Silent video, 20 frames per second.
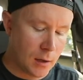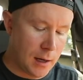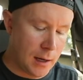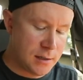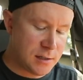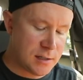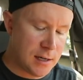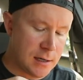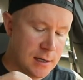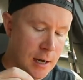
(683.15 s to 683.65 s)

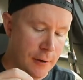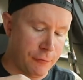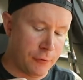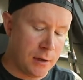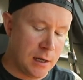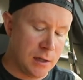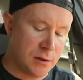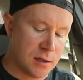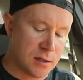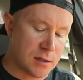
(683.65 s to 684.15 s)
I'd say
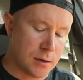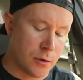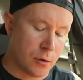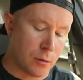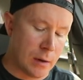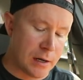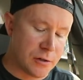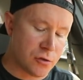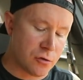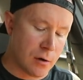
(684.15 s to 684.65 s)
definitely eat this in the
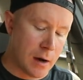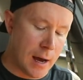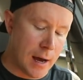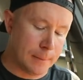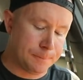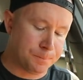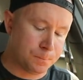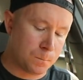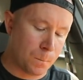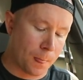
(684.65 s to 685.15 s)

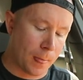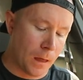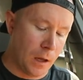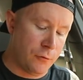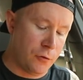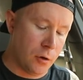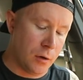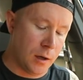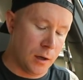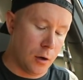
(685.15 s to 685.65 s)
restaurant
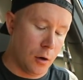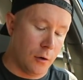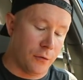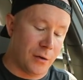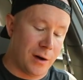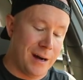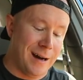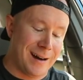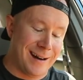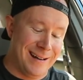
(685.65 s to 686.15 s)
if you can get
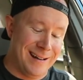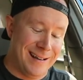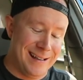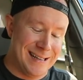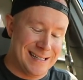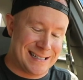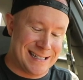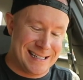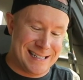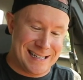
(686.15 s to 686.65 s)
over here.
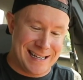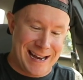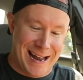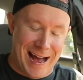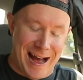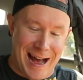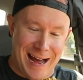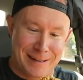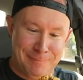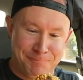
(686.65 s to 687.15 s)
This is
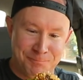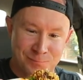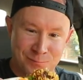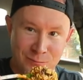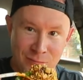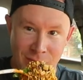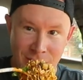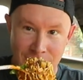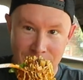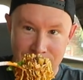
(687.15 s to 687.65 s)
not,
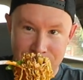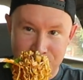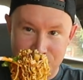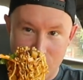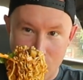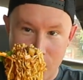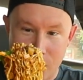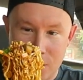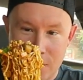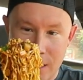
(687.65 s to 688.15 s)

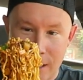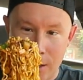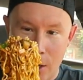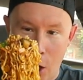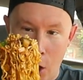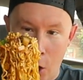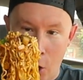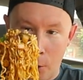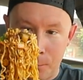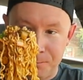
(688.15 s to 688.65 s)
you could take it
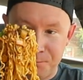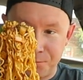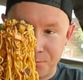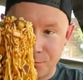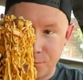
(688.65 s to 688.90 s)
home.